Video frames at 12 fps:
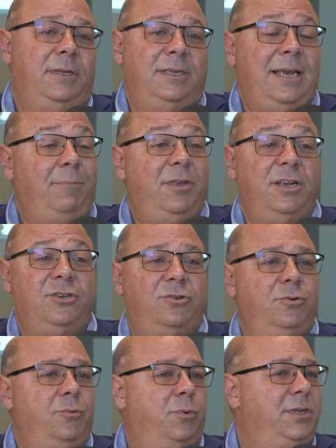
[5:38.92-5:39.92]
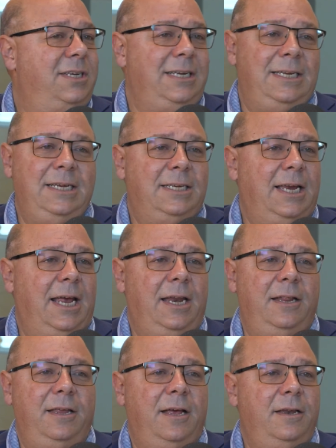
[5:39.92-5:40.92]
same thing is true with CT
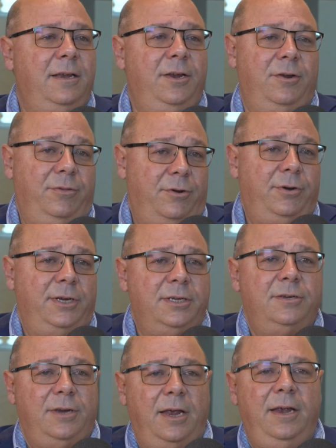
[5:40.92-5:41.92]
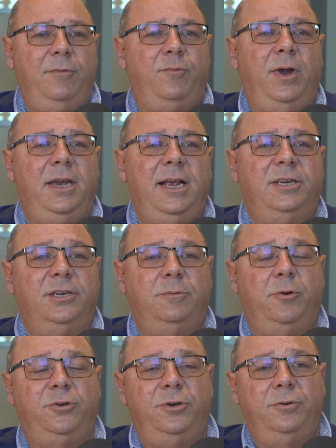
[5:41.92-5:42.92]
scanning. There is a radiation
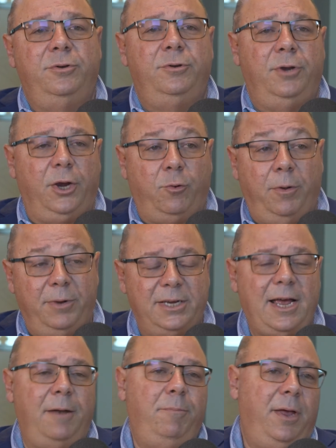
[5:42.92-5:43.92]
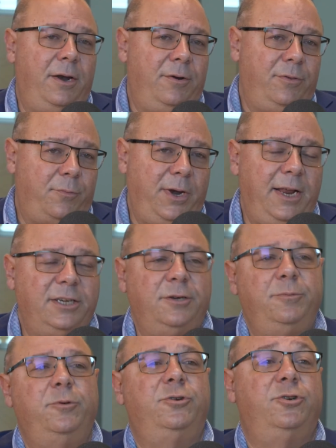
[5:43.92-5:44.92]
exposure. Equipment has gotten better. The radiation
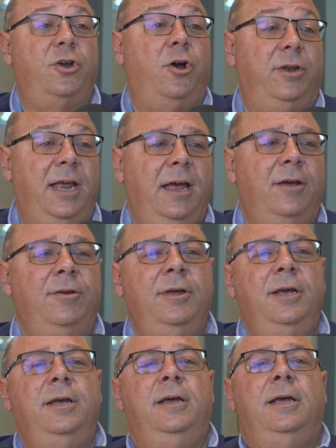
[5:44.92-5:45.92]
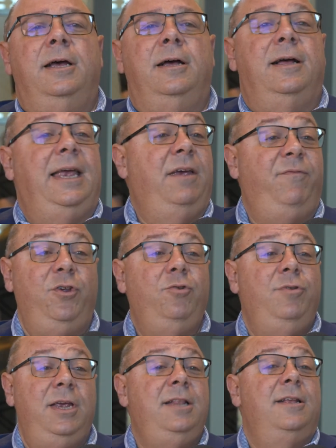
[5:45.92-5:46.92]
exposure has gone down. If you
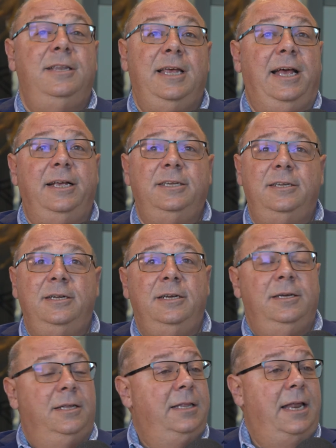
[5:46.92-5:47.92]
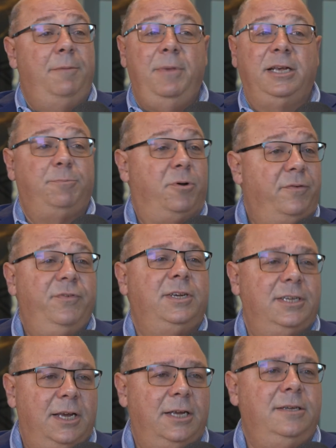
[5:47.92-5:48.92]
need the test, then it makes perfect
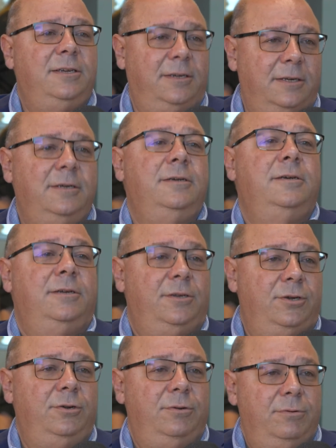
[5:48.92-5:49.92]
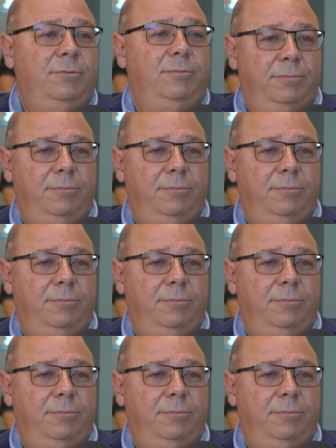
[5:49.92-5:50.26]
sense to,